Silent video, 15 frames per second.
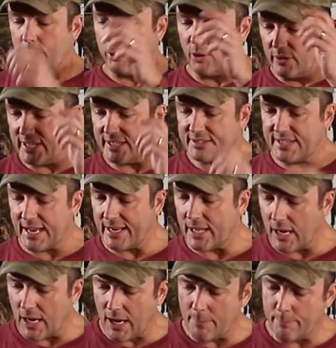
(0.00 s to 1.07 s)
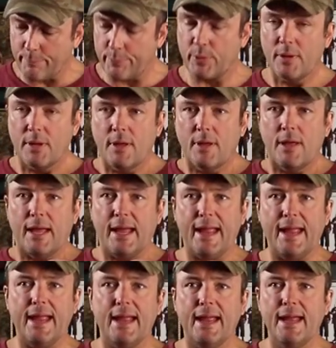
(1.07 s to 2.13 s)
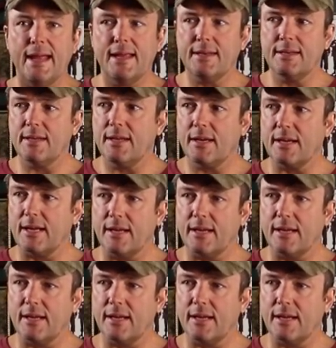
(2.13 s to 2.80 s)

Pull the antenna up, and